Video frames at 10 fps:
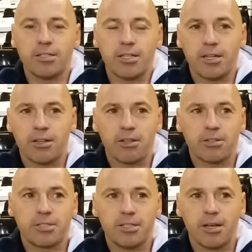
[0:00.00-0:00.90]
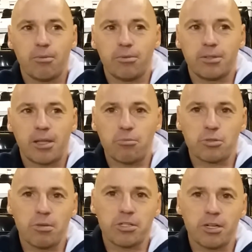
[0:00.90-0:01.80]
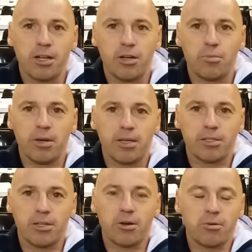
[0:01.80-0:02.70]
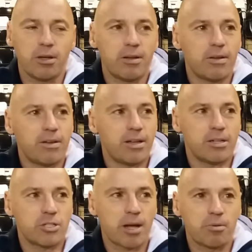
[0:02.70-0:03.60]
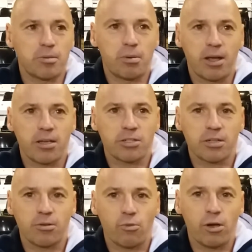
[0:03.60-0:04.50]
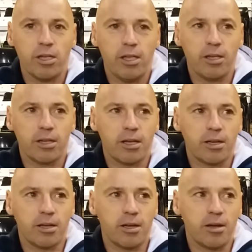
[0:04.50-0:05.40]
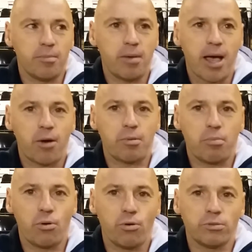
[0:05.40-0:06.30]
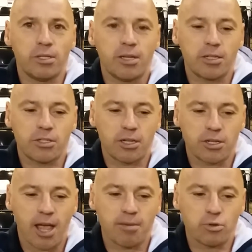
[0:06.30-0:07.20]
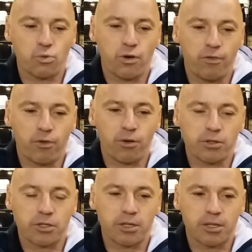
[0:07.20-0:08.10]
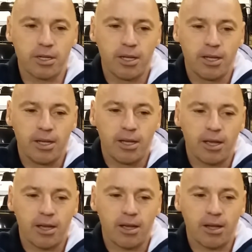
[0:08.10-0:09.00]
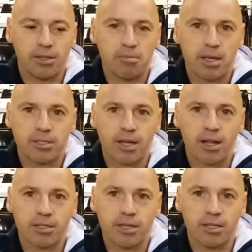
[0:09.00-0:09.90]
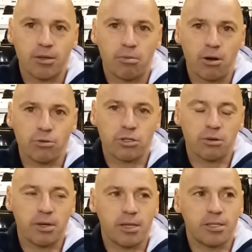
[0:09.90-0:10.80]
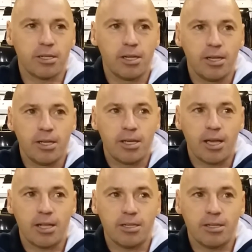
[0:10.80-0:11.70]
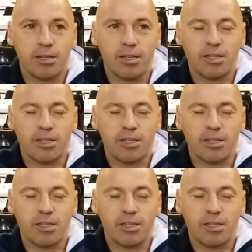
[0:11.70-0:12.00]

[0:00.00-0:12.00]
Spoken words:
Yeah, and I think that was missing a little bit. I had a chat with the players in the week, how important the next 6 games were for us, and the mentality and the approach to it, and